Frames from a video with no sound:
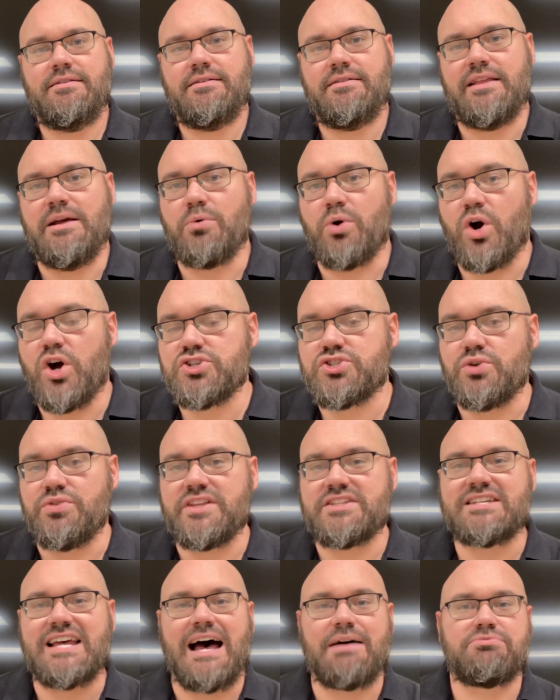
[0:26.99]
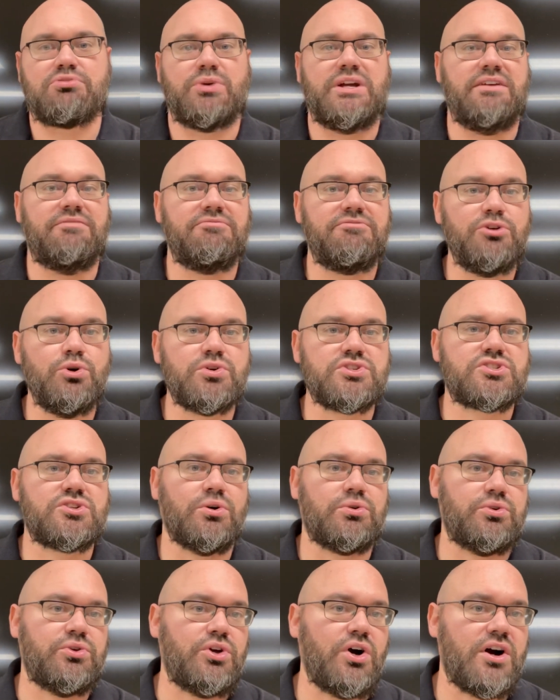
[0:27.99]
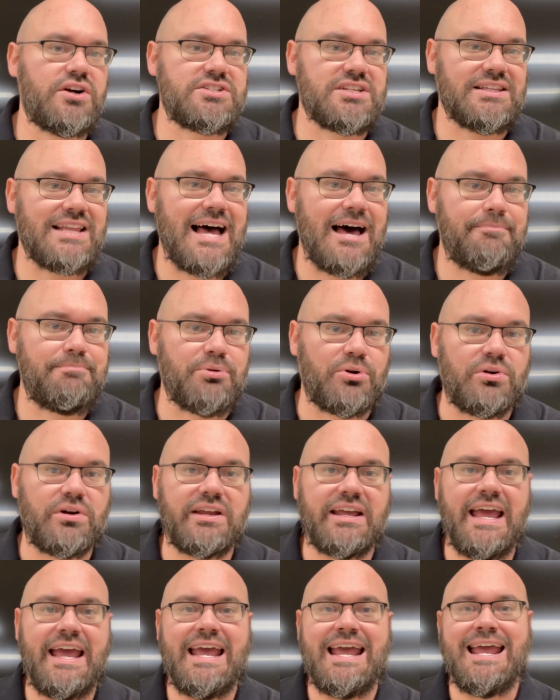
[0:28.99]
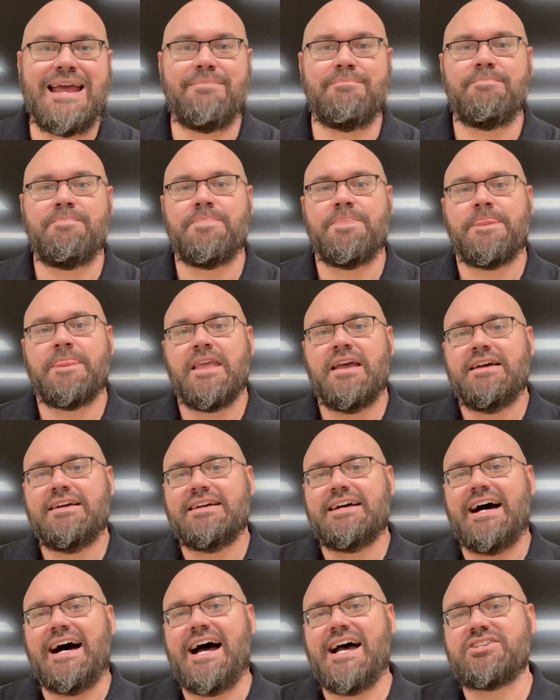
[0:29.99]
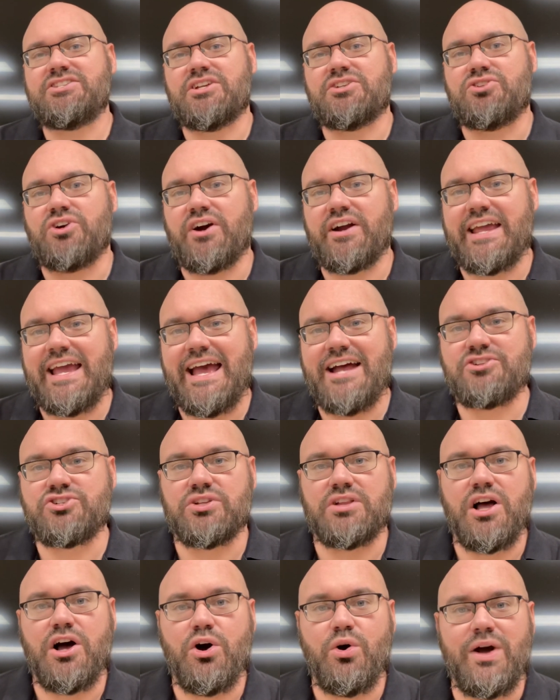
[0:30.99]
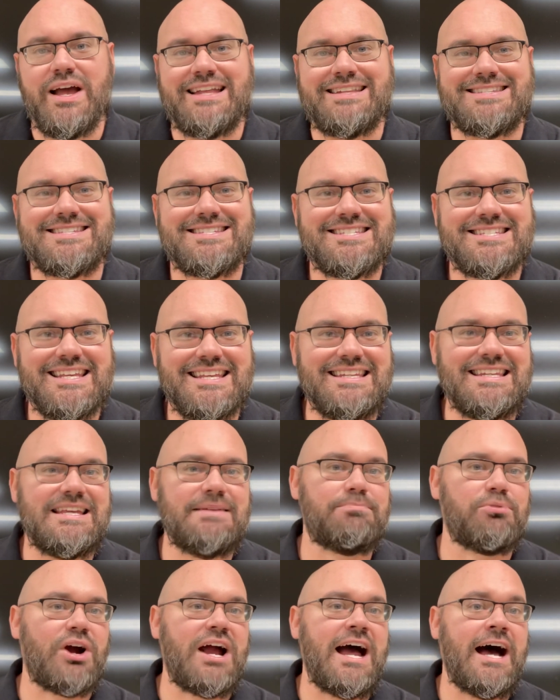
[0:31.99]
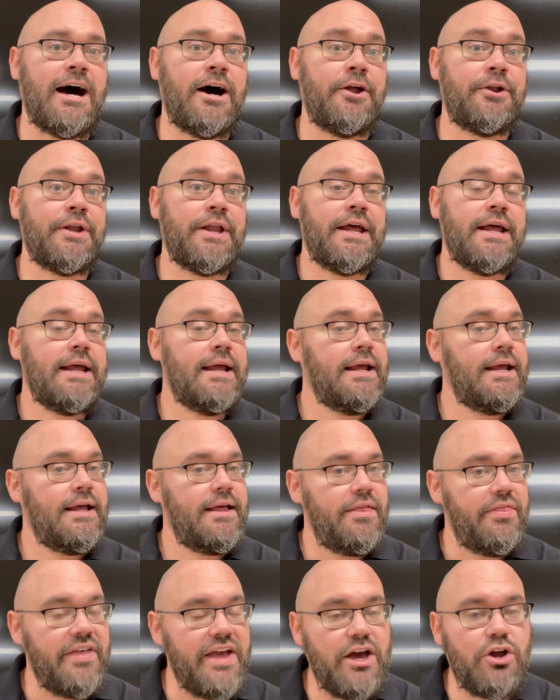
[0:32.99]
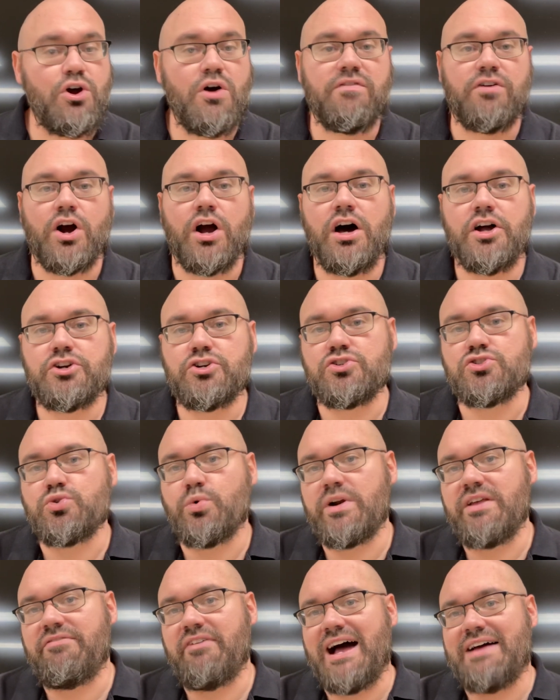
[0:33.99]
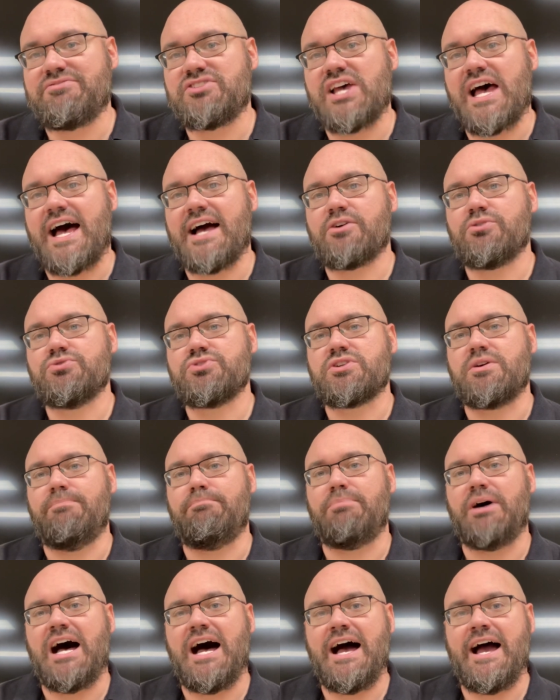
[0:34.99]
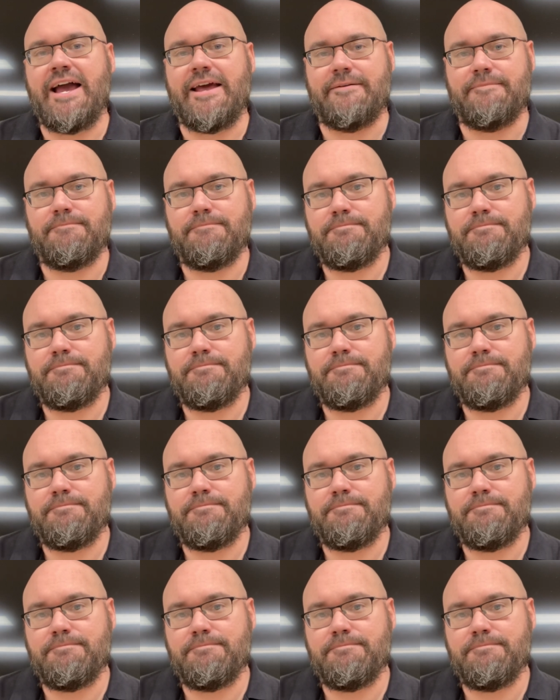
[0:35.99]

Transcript: They were also in the top three in fewest total yards allowed per game. Isaac Darkangelo, and Sidney Brown. They had over 125 tackles combined.